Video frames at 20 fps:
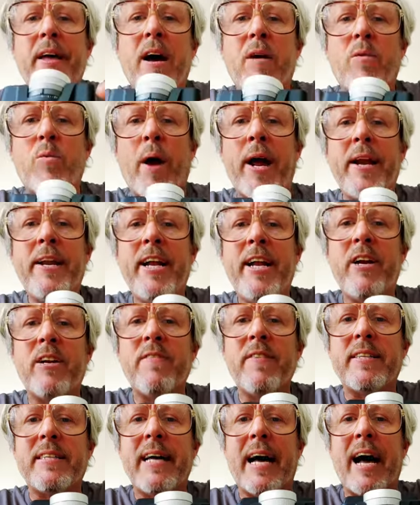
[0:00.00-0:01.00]
Right here on
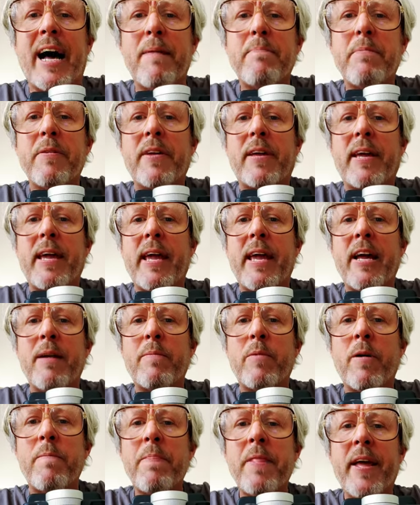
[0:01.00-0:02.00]
the top of the
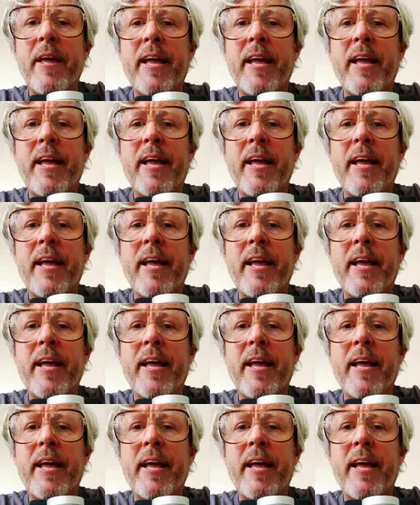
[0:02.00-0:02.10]
camera